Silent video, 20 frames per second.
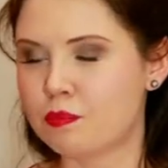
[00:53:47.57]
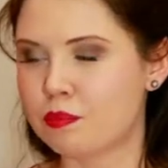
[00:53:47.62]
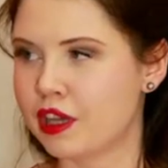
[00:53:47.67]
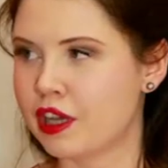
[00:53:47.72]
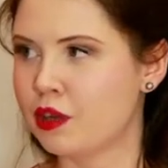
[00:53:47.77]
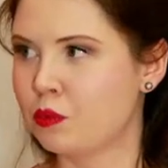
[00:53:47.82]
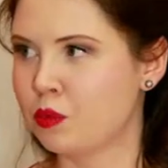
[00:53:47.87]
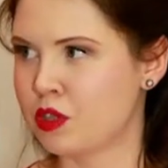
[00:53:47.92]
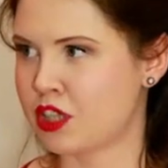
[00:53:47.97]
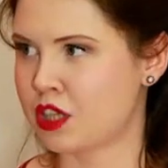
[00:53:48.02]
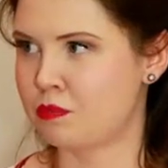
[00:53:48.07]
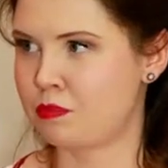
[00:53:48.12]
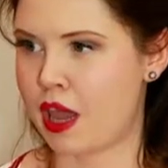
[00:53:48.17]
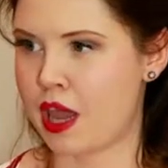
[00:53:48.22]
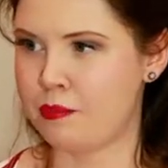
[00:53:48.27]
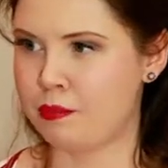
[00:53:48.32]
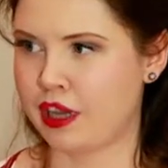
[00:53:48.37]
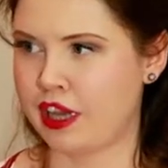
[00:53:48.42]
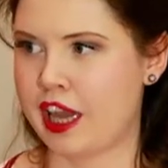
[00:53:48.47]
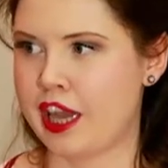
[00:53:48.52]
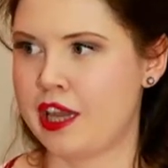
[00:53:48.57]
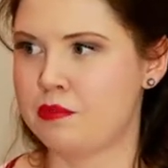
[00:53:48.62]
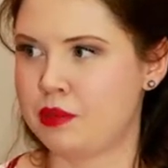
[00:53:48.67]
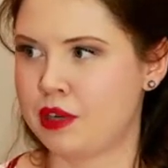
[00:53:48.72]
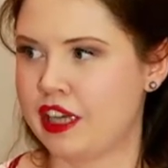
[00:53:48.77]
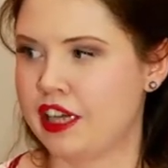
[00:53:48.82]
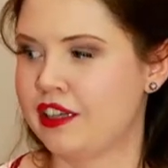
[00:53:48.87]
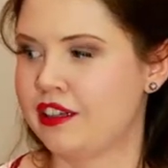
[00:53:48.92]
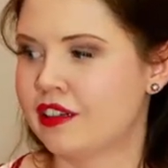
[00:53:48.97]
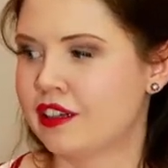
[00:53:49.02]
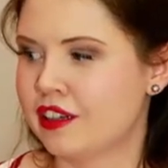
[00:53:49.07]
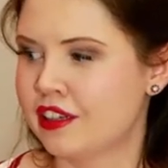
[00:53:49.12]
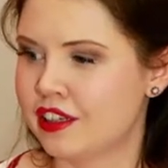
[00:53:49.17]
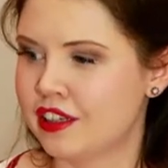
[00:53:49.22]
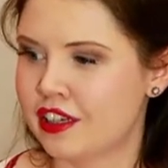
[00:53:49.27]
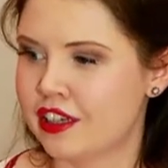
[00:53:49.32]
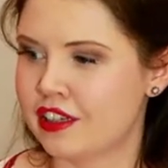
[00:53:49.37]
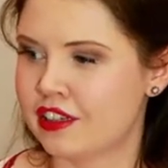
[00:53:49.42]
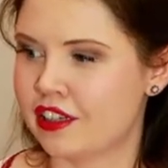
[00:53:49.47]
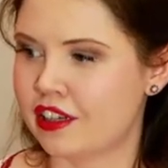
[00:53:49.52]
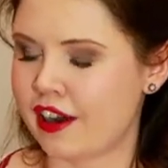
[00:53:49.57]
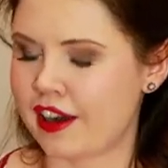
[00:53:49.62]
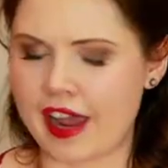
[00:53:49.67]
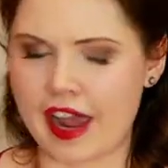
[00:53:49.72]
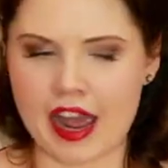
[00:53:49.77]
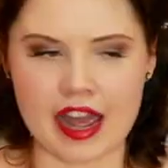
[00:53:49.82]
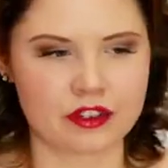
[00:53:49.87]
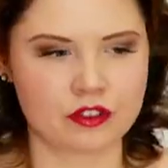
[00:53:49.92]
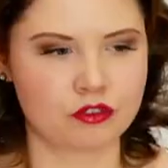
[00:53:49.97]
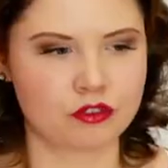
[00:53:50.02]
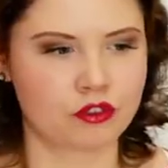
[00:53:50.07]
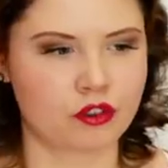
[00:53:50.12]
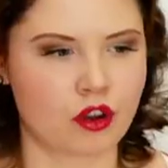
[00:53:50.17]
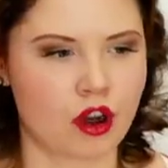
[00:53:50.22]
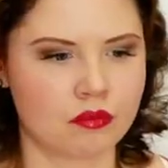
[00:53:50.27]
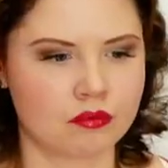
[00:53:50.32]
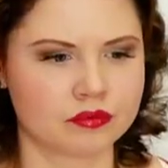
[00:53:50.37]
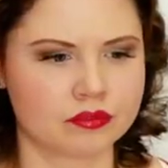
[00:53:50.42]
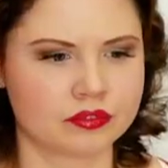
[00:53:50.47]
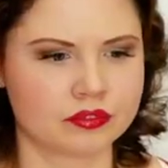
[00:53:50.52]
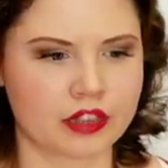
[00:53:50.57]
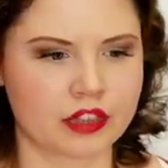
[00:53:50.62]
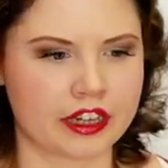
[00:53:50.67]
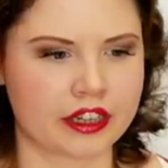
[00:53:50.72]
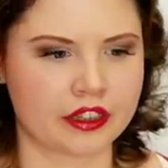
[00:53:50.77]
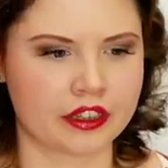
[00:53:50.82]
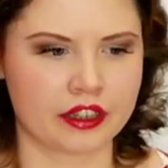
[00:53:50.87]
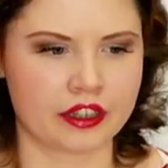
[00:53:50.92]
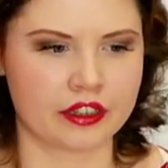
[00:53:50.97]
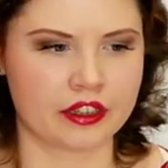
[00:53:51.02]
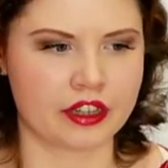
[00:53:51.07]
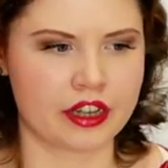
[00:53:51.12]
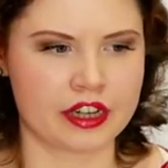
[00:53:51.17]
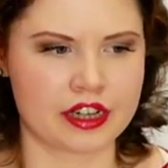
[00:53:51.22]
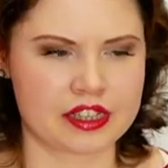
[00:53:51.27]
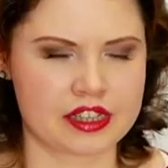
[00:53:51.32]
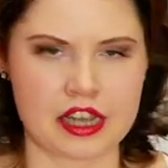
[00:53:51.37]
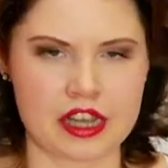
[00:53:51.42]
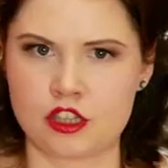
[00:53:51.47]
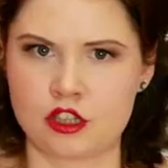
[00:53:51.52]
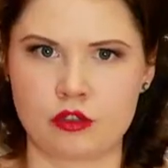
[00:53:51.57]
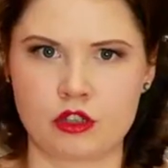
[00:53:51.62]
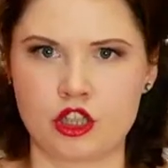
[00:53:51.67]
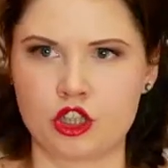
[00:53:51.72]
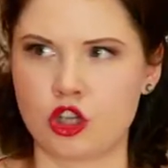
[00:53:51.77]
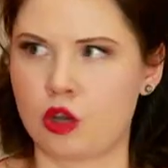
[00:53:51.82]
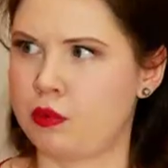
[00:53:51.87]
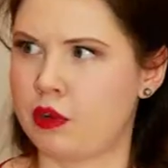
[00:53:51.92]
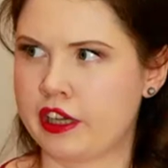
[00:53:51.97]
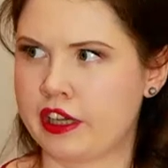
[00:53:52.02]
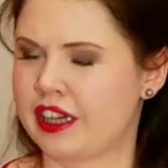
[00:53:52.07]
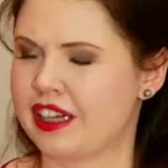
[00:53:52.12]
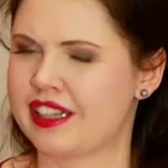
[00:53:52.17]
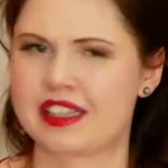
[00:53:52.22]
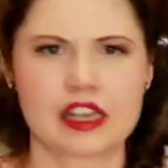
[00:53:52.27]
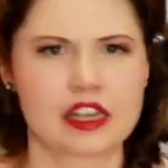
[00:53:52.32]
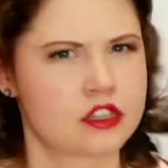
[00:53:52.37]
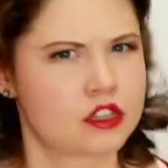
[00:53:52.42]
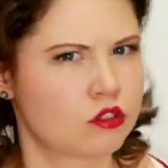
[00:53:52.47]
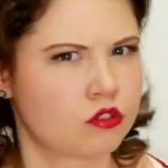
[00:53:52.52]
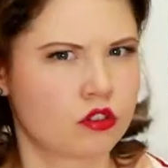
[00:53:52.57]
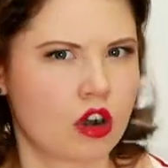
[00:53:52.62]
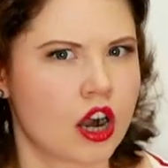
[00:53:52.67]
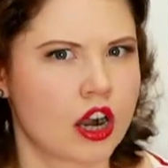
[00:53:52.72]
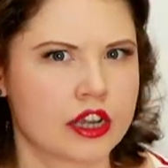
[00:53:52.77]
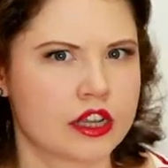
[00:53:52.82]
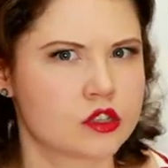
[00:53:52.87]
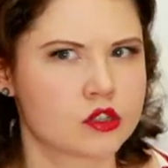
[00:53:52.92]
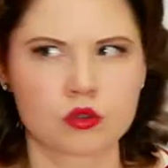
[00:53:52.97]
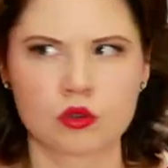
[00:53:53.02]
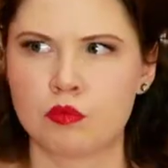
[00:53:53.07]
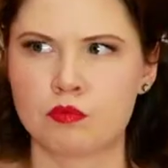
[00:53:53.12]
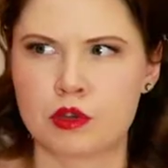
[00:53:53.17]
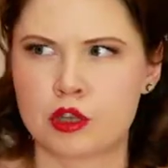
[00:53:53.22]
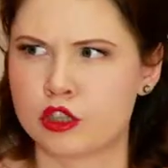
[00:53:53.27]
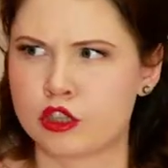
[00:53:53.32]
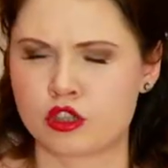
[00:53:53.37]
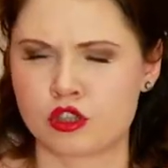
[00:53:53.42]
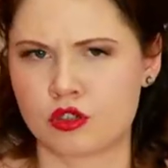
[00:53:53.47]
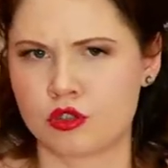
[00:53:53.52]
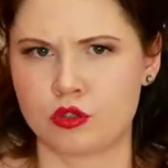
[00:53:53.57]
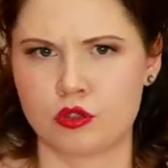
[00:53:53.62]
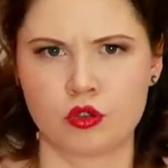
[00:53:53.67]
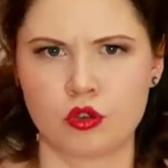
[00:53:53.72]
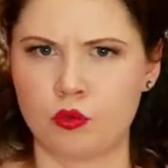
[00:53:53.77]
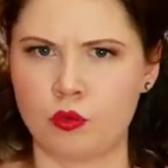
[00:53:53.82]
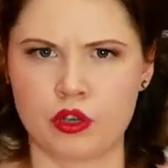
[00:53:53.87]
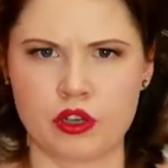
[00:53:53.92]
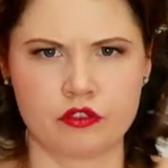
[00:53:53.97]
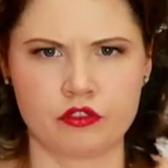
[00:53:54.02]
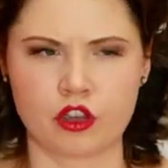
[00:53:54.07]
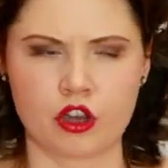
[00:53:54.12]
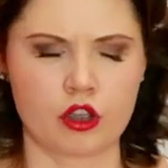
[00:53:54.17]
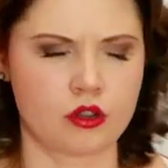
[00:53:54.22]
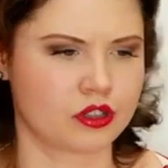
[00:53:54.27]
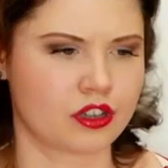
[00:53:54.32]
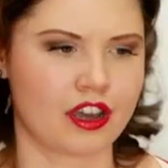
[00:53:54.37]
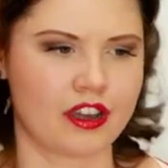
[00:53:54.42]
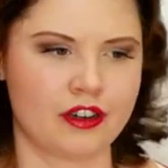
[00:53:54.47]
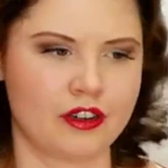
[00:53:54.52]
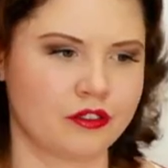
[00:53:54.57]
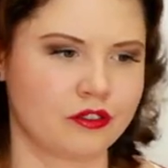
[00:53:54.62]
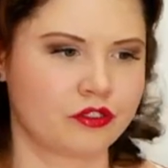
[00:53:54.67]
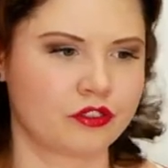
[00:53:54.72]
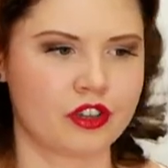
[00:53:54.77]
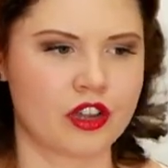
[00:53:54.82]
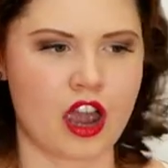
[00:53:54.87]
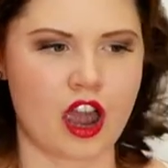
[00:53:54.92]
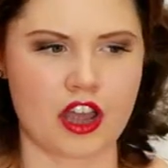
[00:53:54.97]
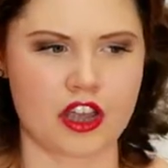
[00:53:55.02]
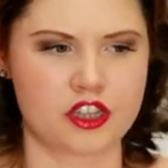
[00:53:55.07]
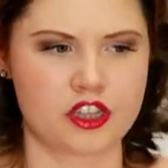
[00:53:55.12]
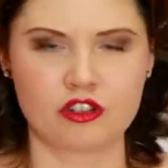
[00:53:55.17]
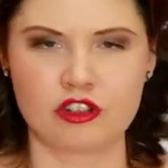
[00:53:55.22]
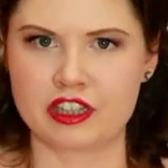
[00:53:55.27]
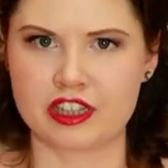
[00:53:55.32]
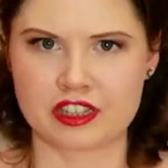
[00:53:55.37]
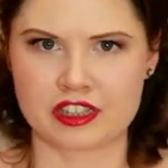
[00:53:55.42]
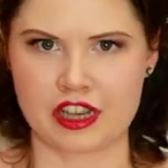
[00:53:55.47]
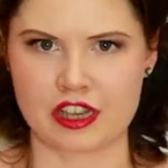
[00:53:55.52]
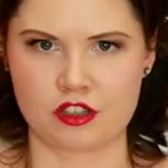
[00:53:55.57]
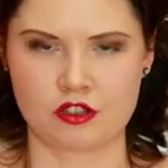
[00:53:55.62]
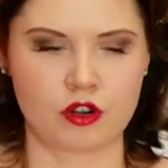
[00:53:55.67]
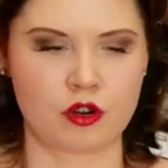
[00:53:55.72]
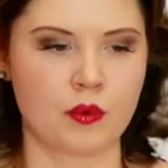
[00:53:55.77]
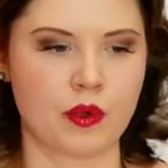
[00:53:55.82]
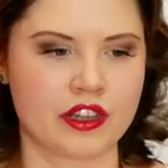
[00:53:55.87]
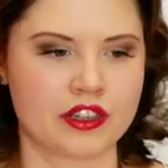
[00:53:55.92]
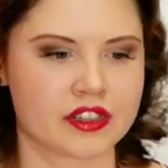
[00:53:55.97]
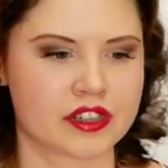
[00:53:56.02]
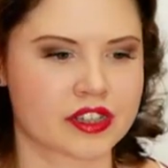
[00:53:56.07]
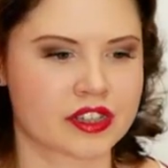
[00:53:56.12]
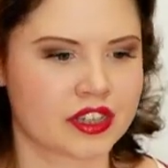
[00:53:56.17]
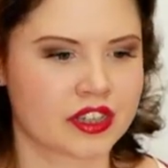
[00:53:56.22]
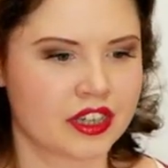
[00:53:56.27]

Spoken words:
It was a paper capelin that I had from like an accessory shop, like Accessorize or Monsoon or one of those kind of high street accessory ones.